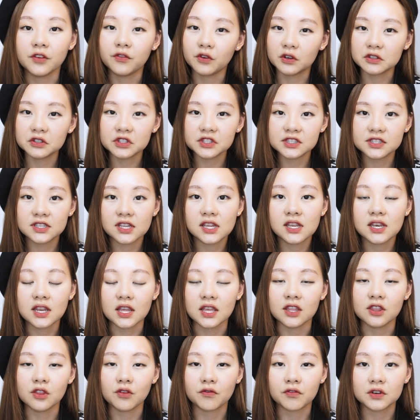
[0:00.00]
you're interested
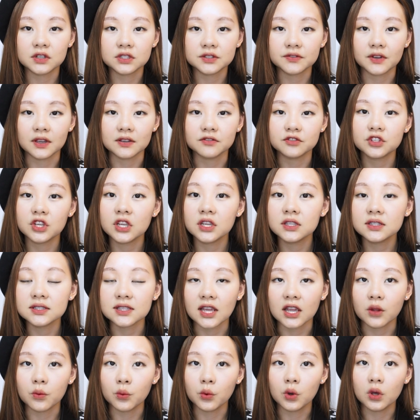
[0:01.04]
in the first five shades,
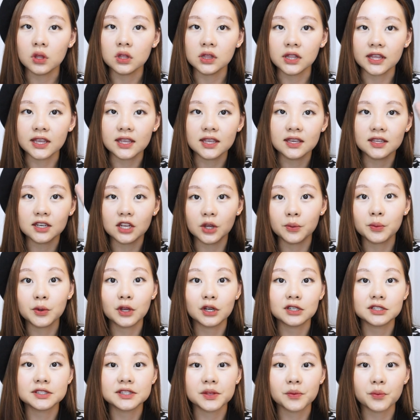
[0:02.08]
I will link it up
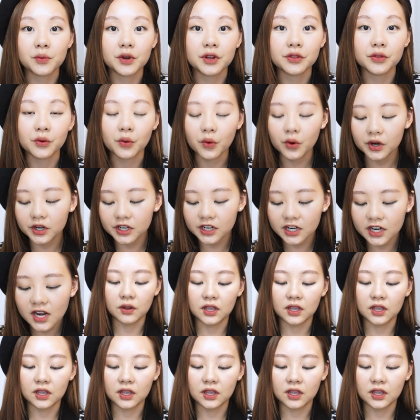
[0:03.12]
here somewhere in the corner.